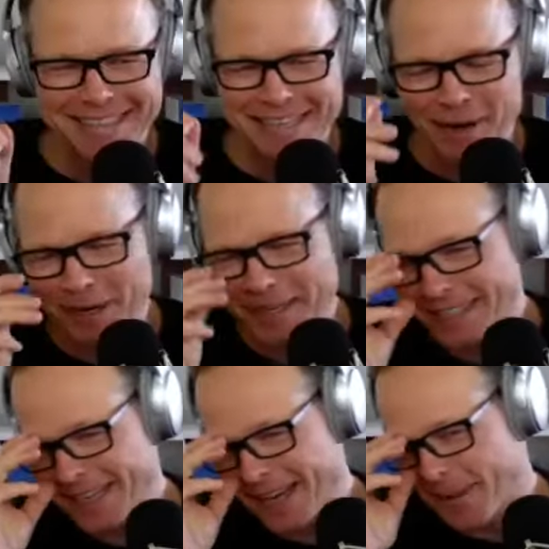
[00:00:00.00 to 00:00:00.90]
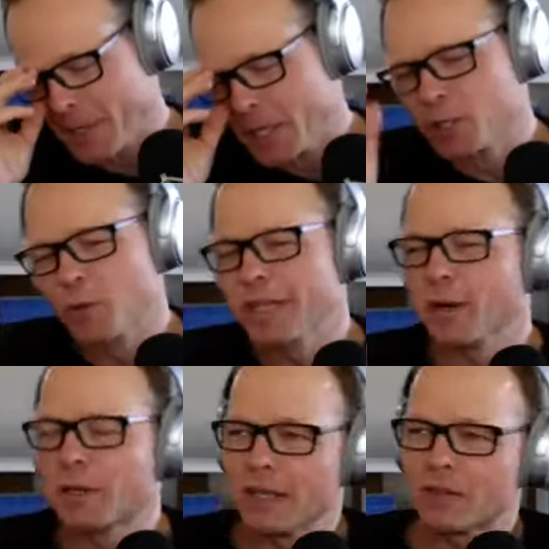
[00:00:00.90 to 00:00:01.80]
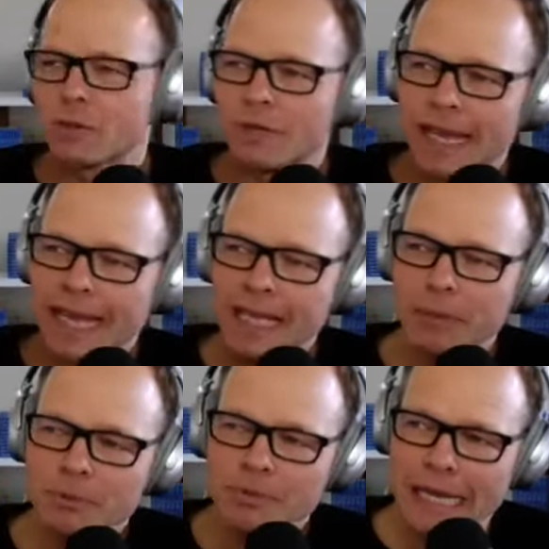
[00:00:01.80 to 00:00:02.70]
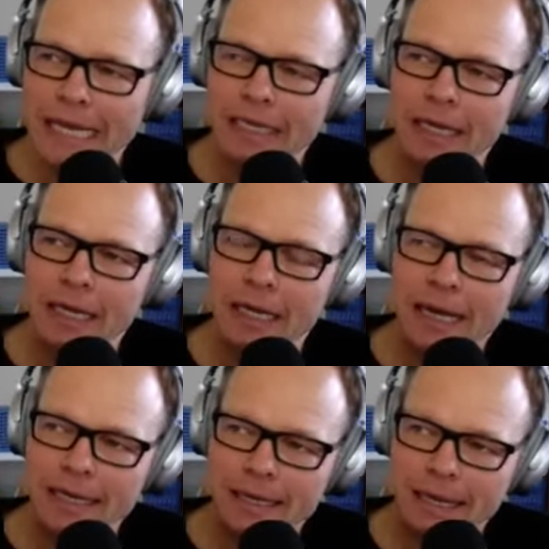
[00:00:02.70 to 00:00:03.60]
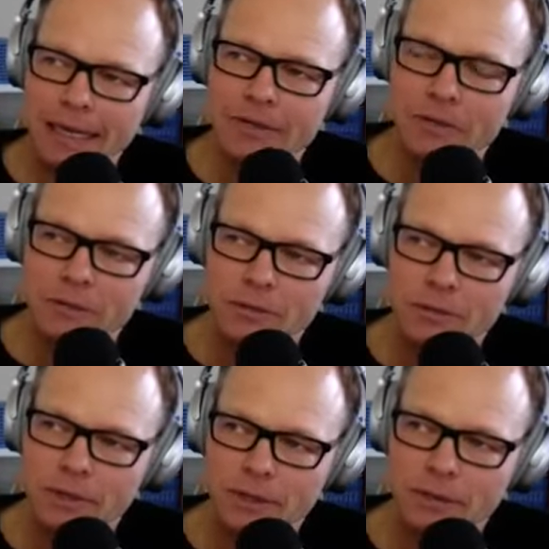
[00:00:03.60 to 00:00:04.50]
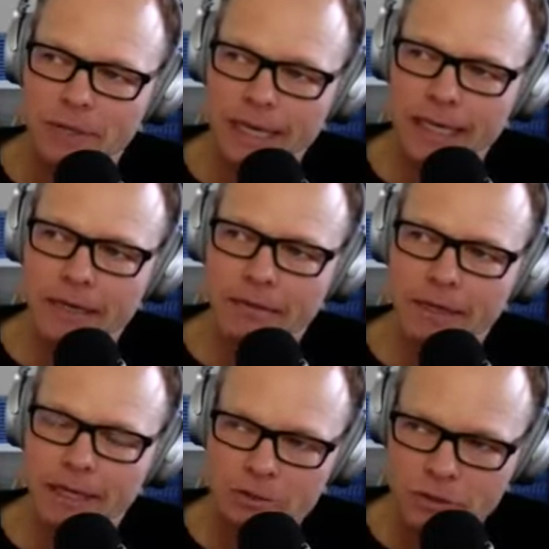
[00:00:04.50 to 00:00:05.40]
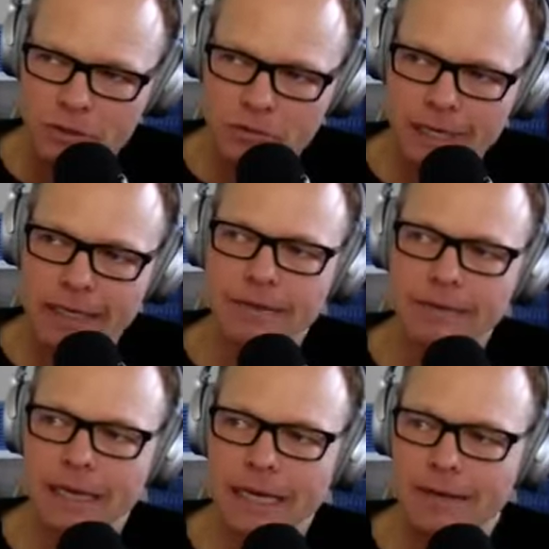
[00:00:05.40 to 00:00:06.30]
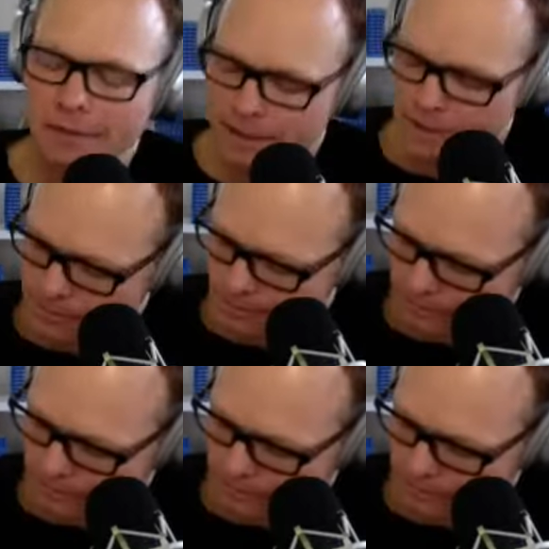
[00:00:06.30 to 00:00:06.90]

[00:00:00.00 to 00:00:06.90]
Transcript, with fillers: is that right? Yeah. So the okay, so the 80%, I, I get it. So you're you're getting an interest rate and these